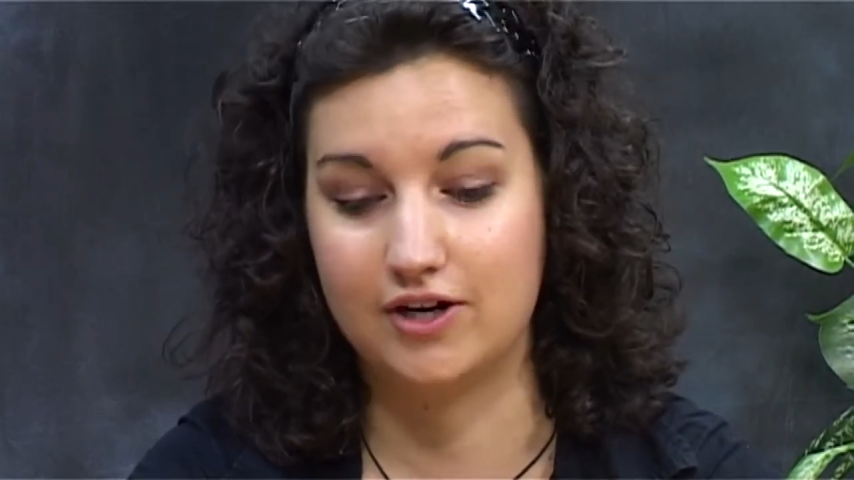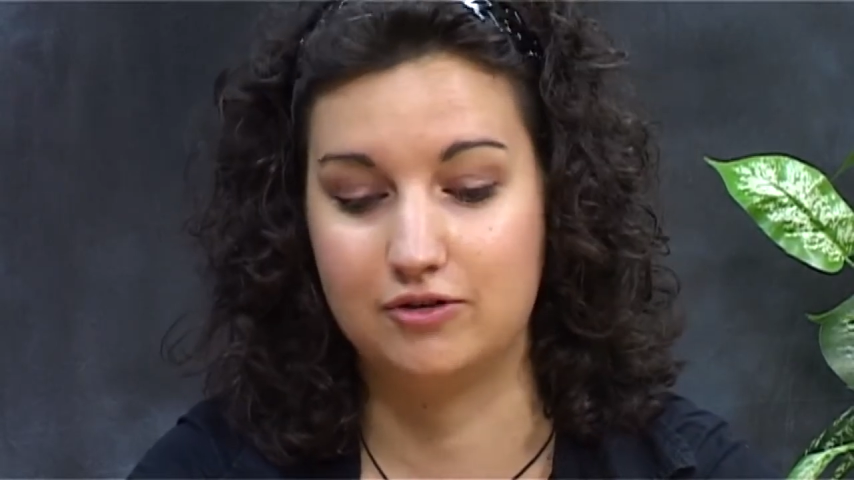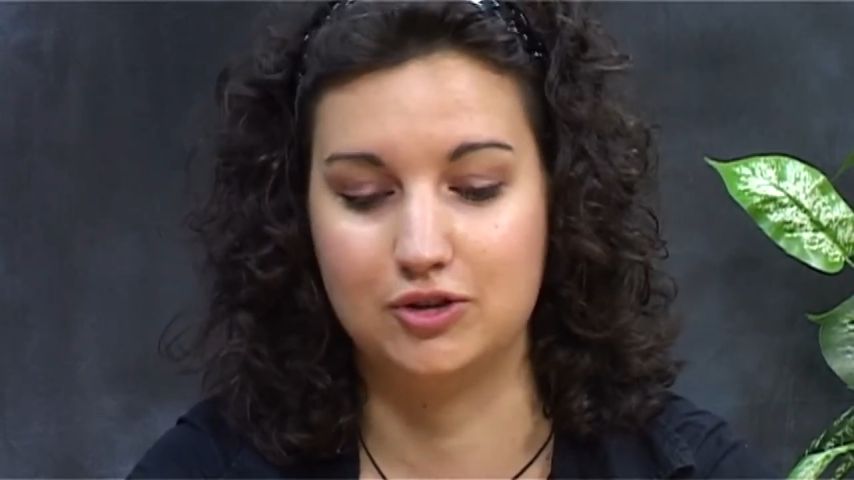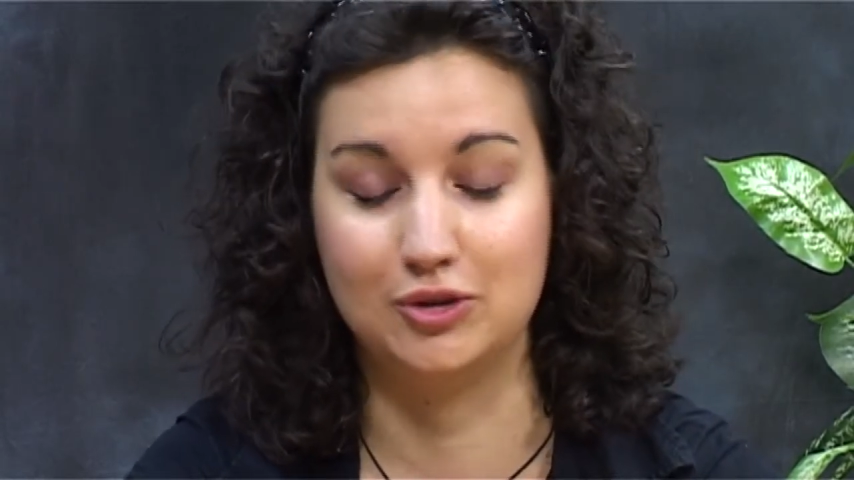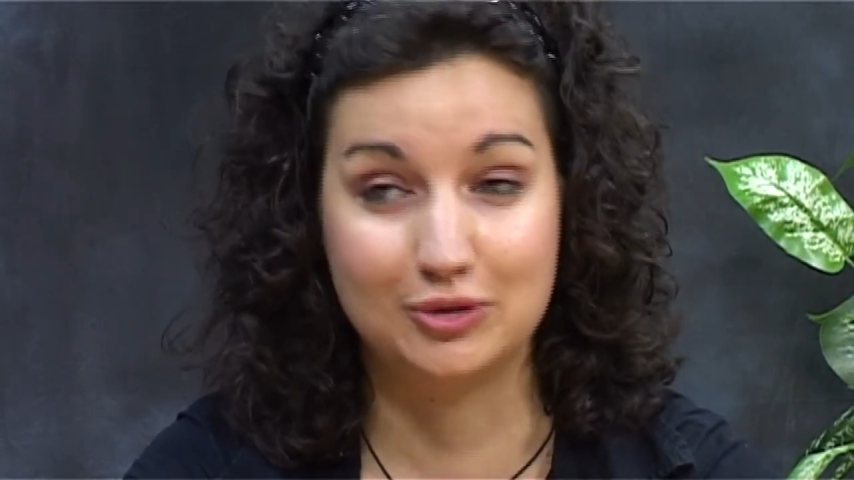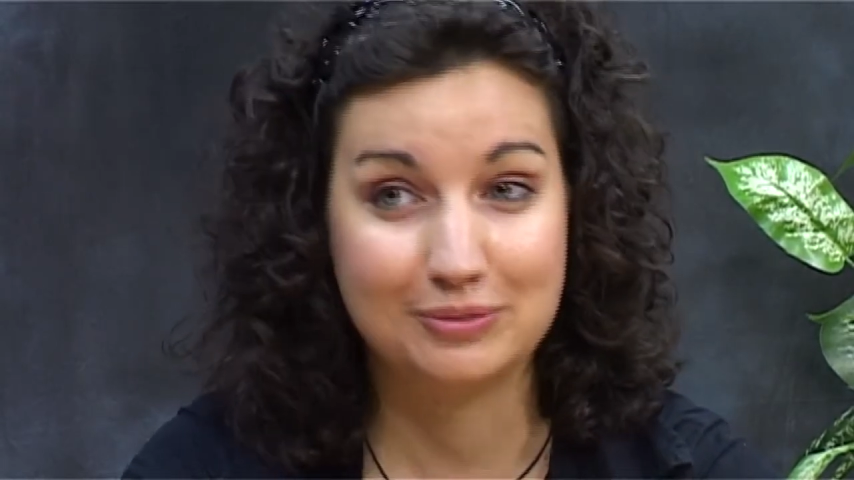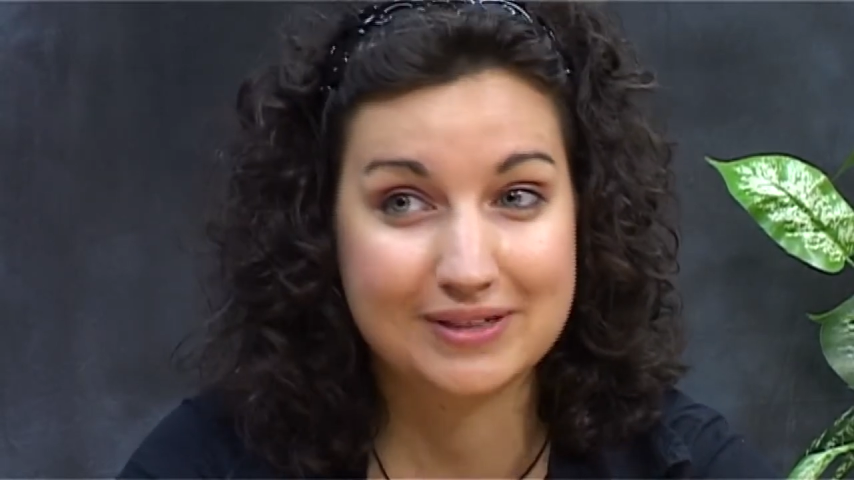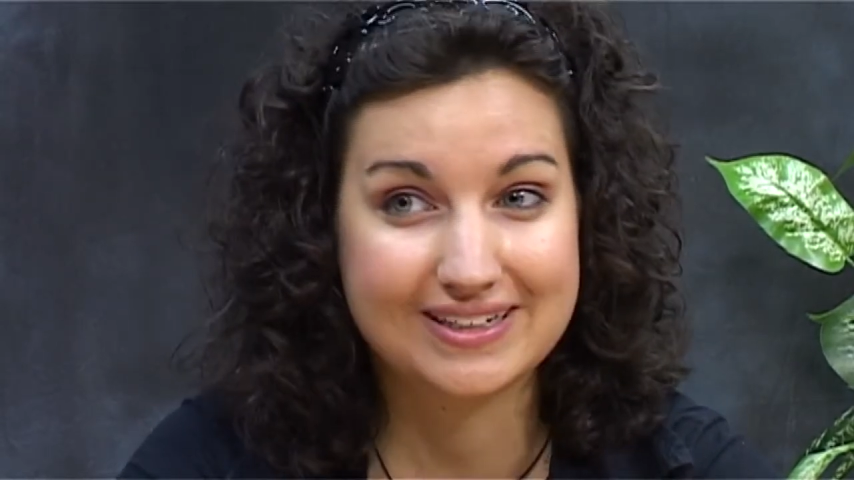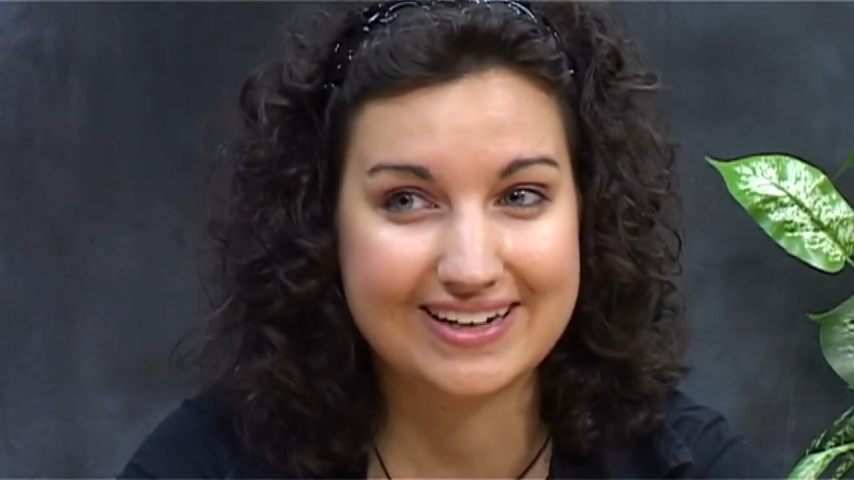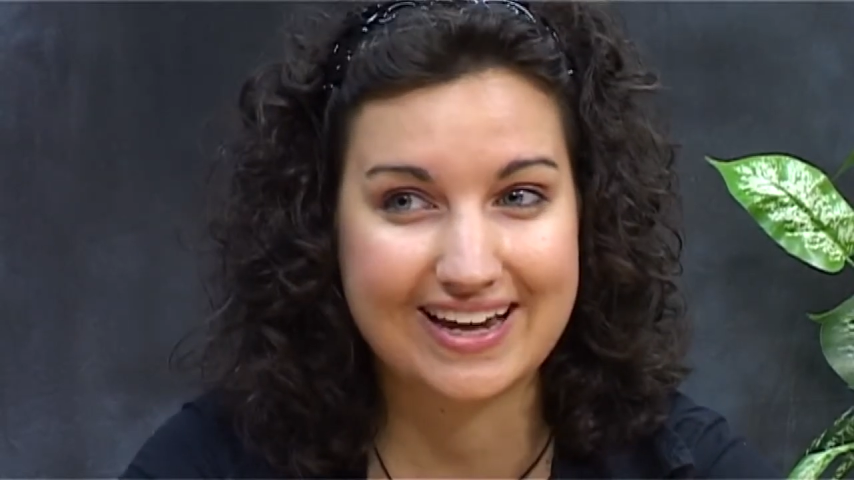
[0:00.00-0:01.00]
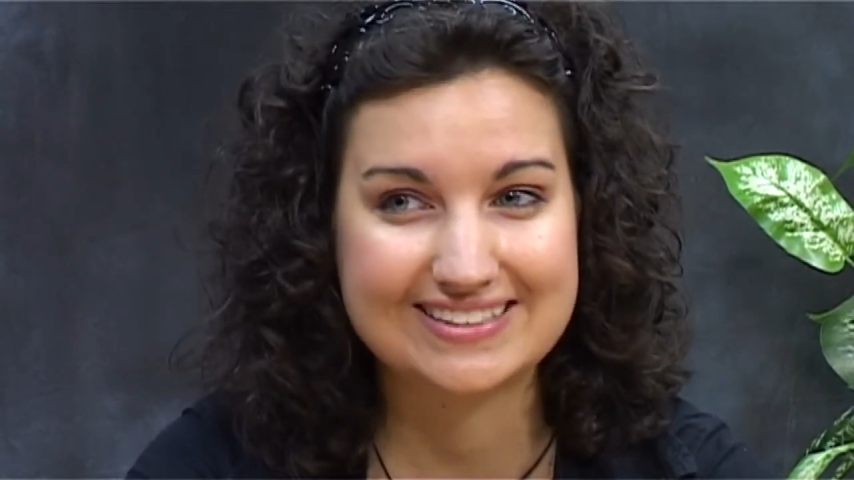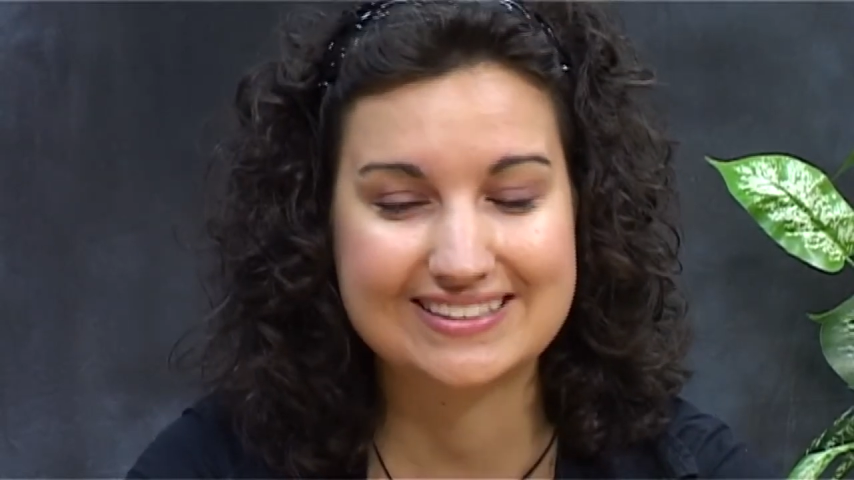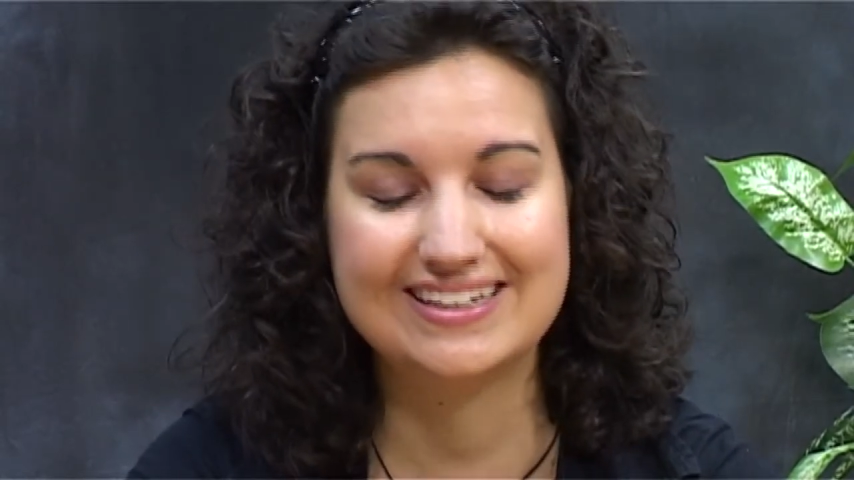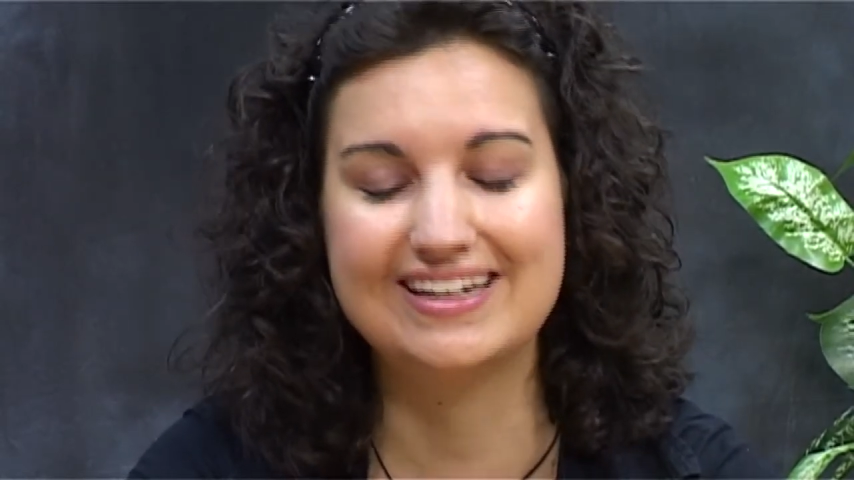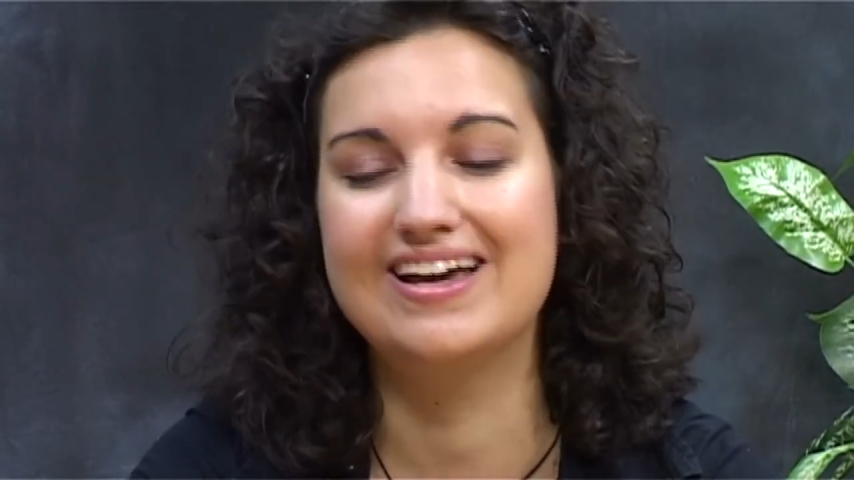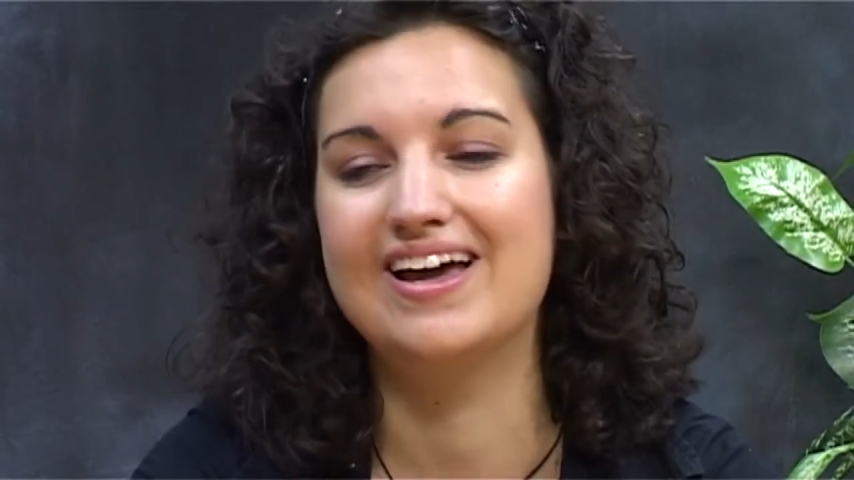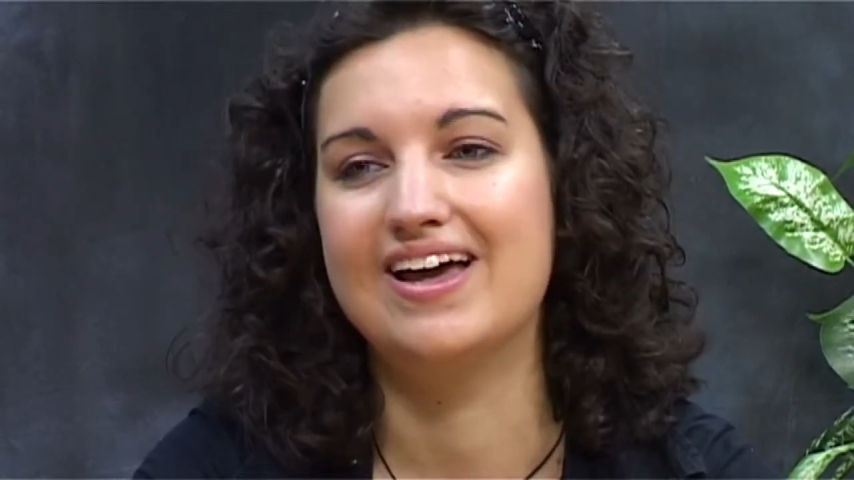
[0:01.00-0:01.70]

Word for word: very European actually.